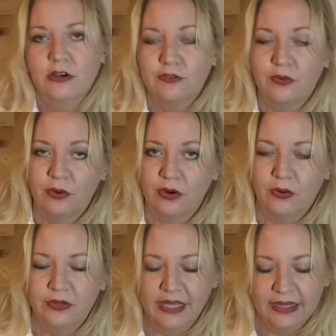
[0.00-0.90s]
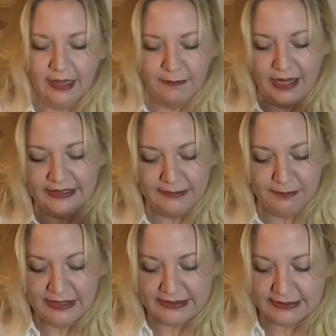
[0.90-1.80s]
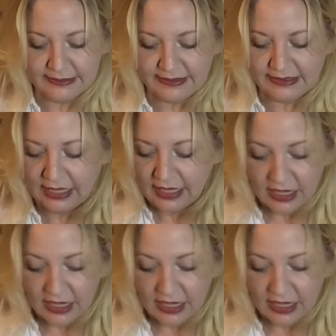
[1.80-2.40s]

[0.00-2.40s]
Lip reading: for holding like pens and pencils.